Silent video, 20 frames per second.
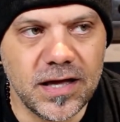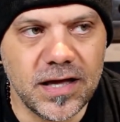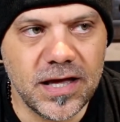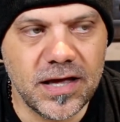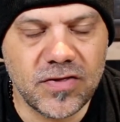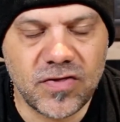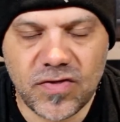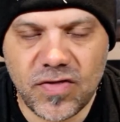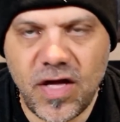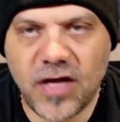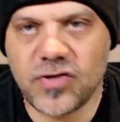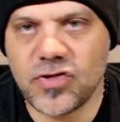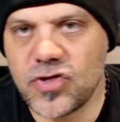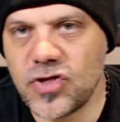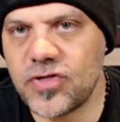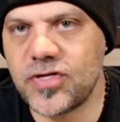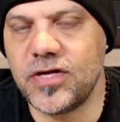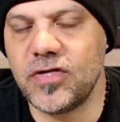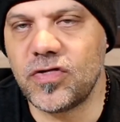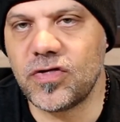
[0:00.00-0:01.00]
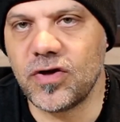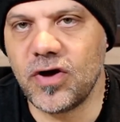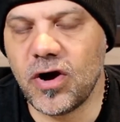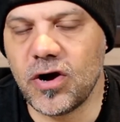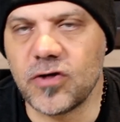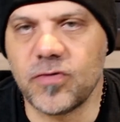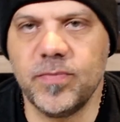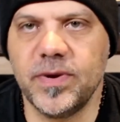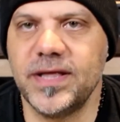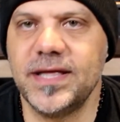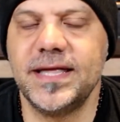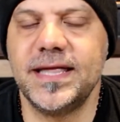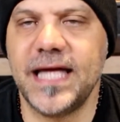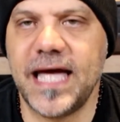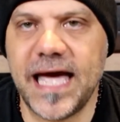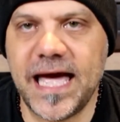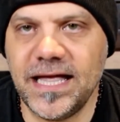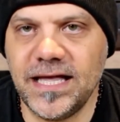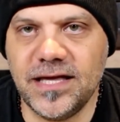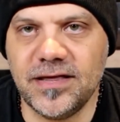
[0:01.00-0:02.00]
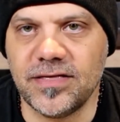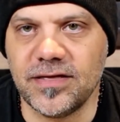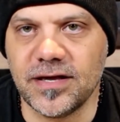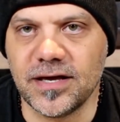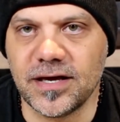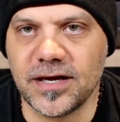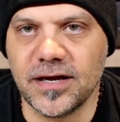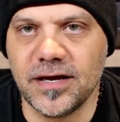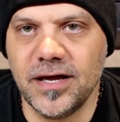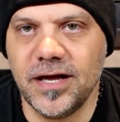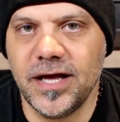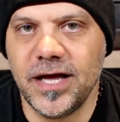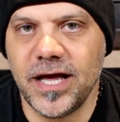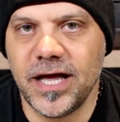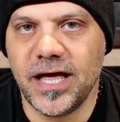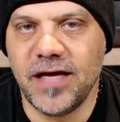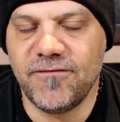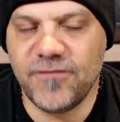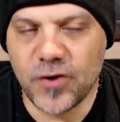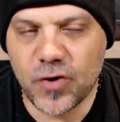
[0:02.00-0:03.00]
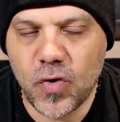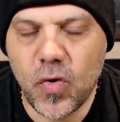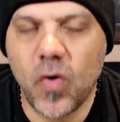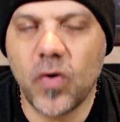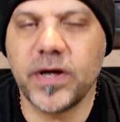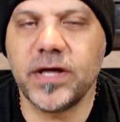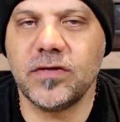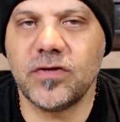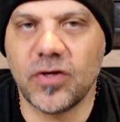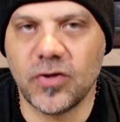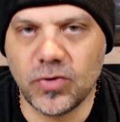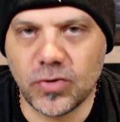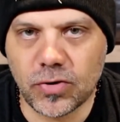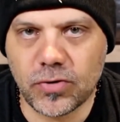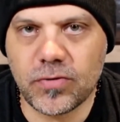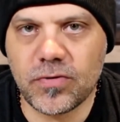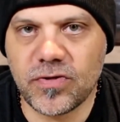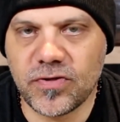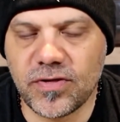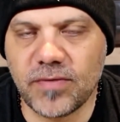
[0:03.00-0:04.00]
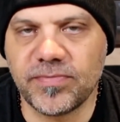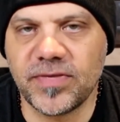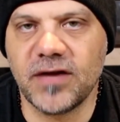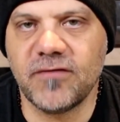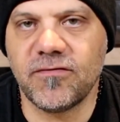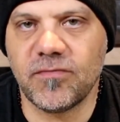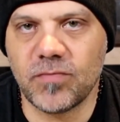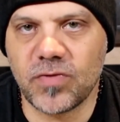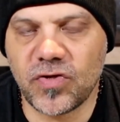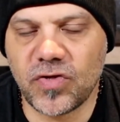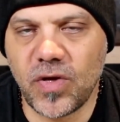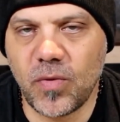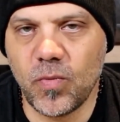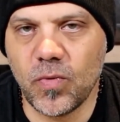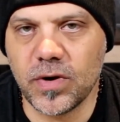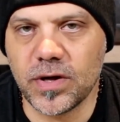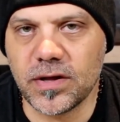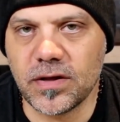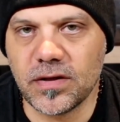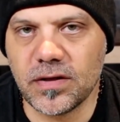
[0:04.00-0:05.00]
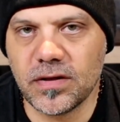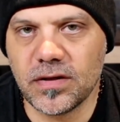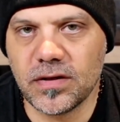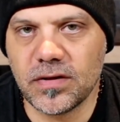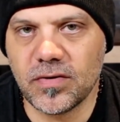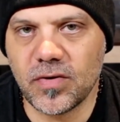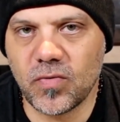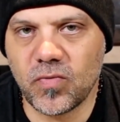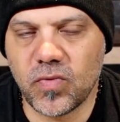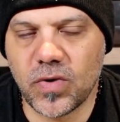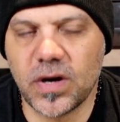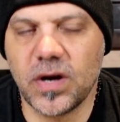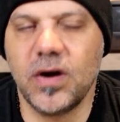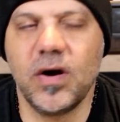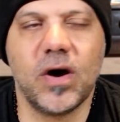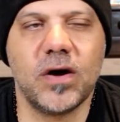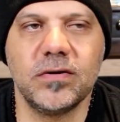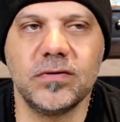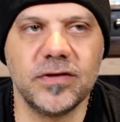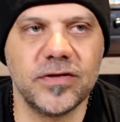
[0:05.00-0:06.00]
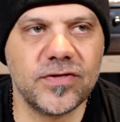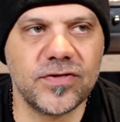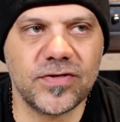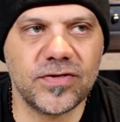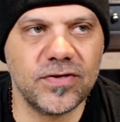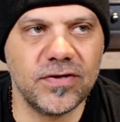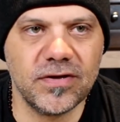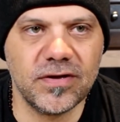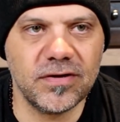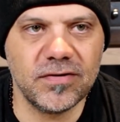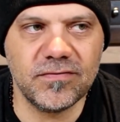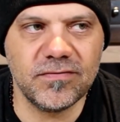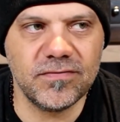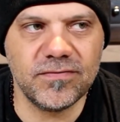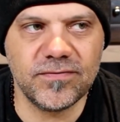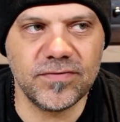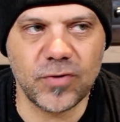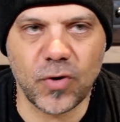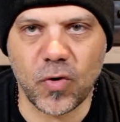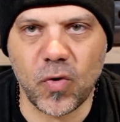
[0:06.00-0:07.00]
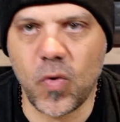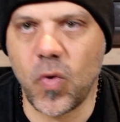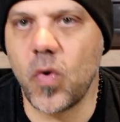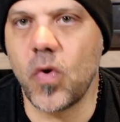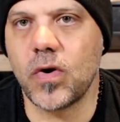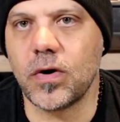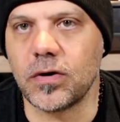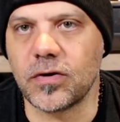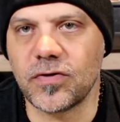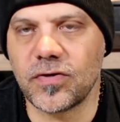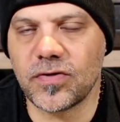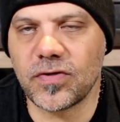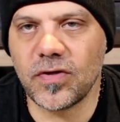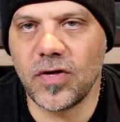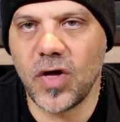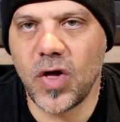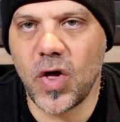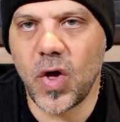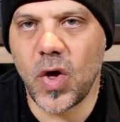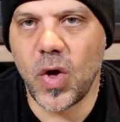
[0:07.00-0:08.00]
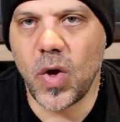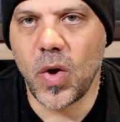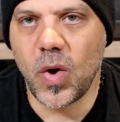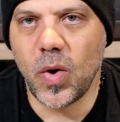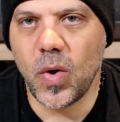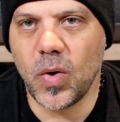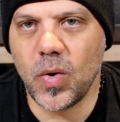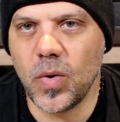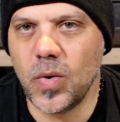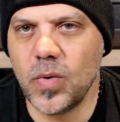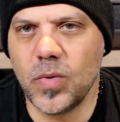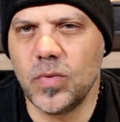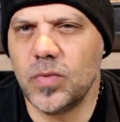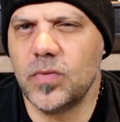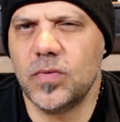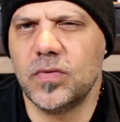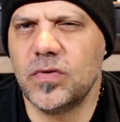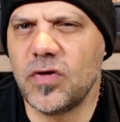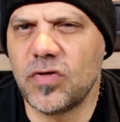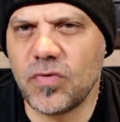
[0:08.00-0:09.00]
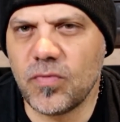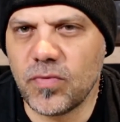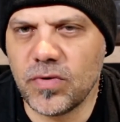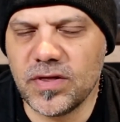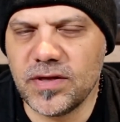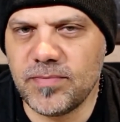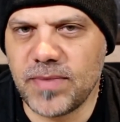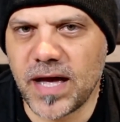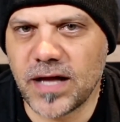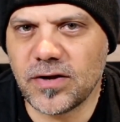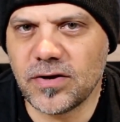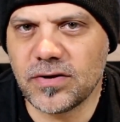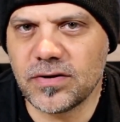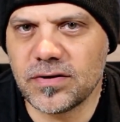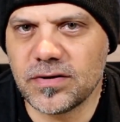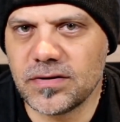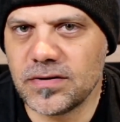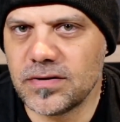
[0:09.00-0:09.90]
it's not just in cigars, but in anything. If you're going to learn something from someone, regardless of their quirks, does it really matter?